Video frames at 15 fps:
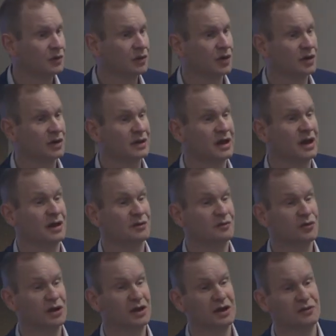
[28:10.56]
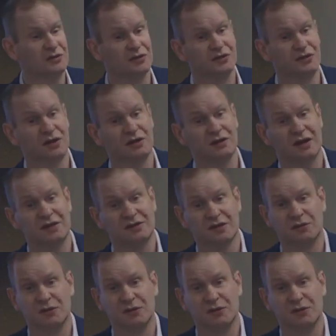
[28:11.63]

Again, really interesting data.